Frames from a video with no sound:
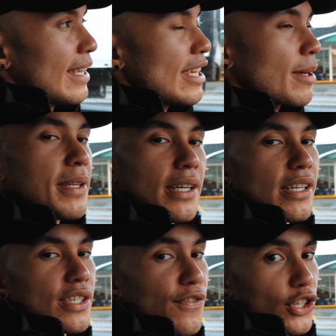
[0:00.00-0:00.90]
he competed in
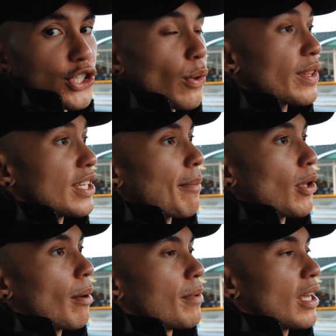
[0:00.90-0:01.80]
his first show in the
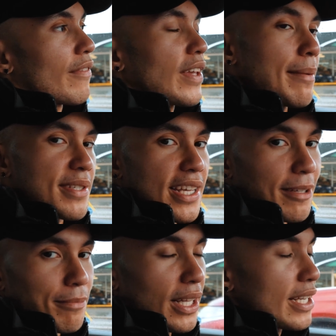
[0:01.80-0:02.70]
WNBF, came
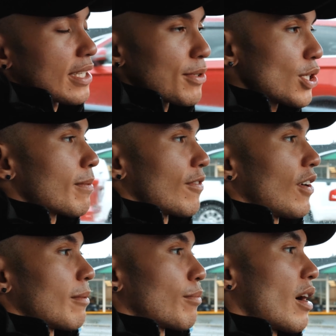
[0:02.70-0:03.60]
2nd place. I'm super
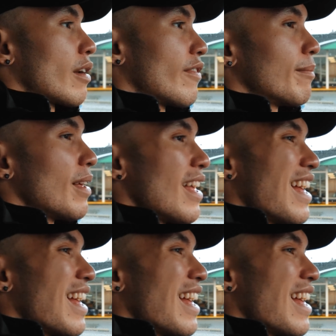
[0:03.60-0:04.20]
fucking proud of him.